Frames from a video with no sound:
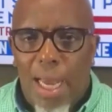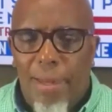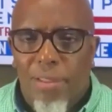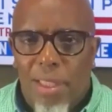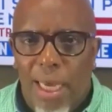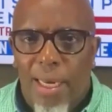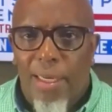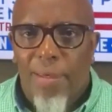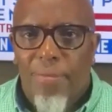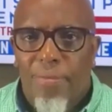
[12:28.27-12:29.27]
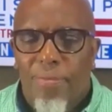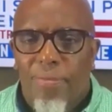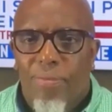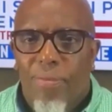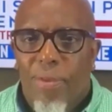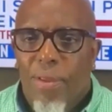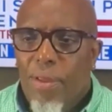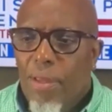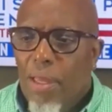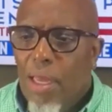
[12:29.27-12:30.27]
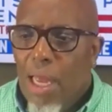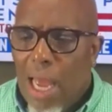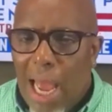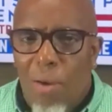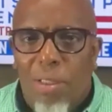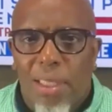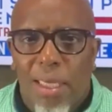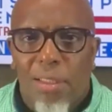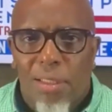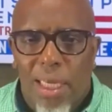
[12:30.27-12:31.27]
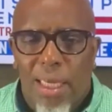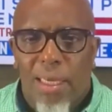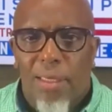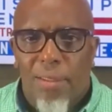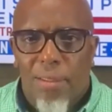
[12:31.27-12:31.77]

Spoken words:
I decided I would take a stand